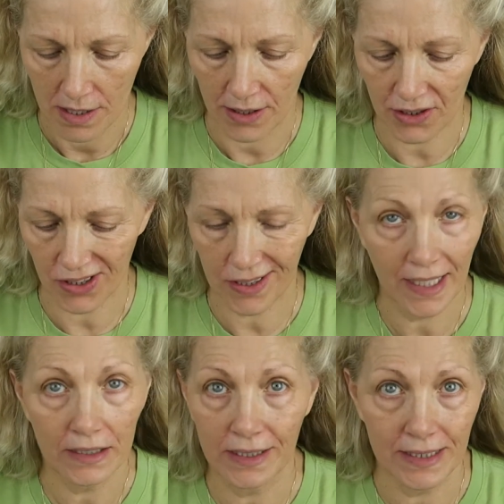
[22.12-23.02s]
They're just
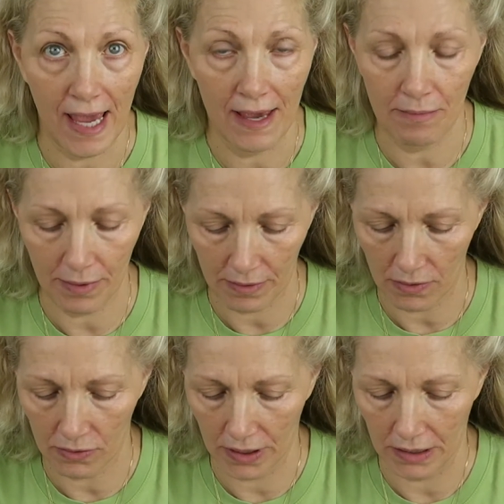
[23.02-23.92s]
like the tape,
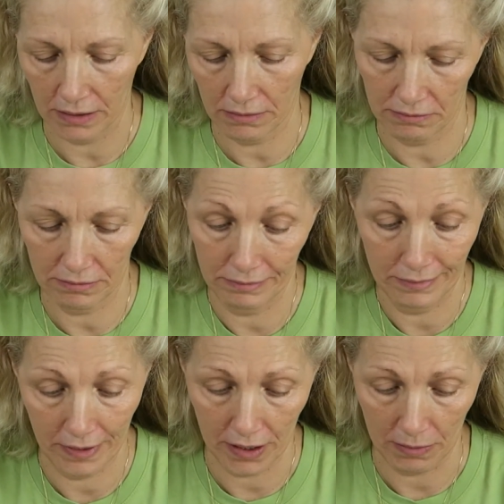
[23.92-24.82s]
only
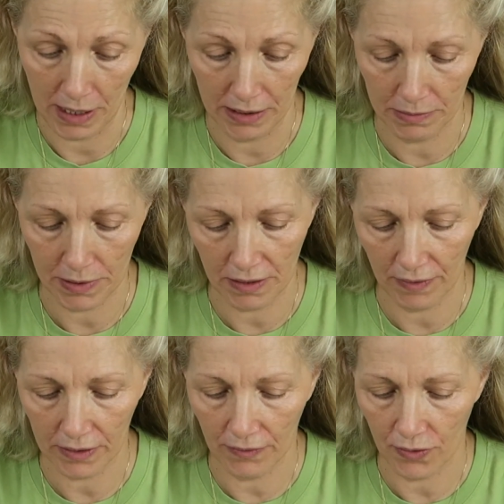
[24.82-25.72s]
they're made
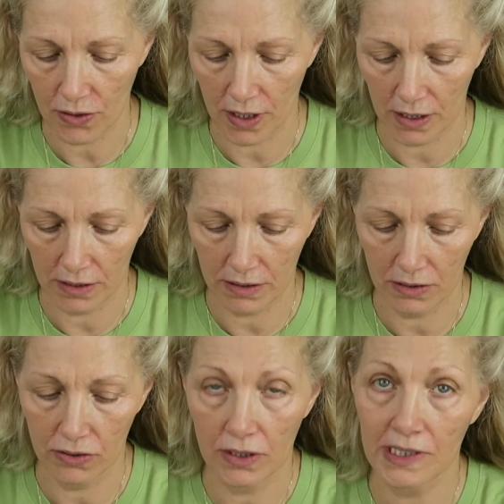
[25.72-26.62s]
specifically for it. So
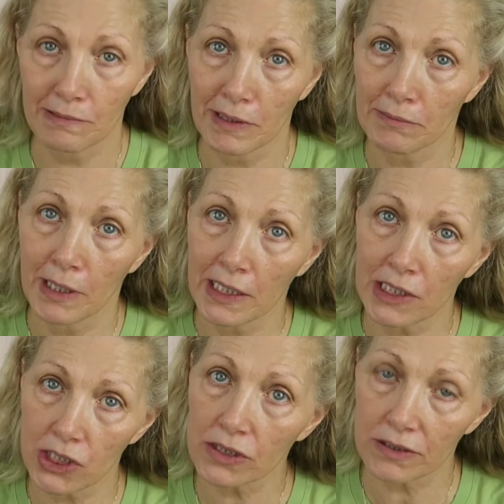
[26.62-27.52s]
you can spend money
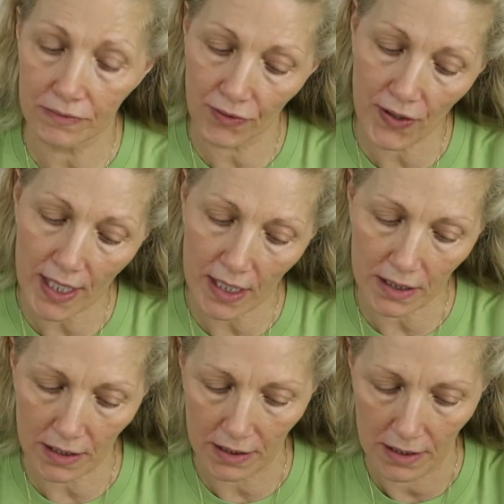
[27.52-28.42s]
just for
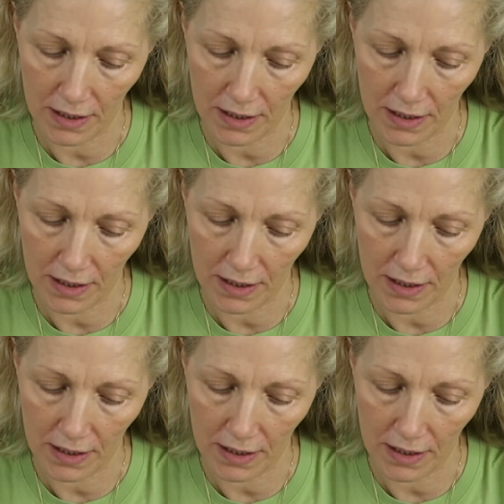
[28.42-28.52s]
this.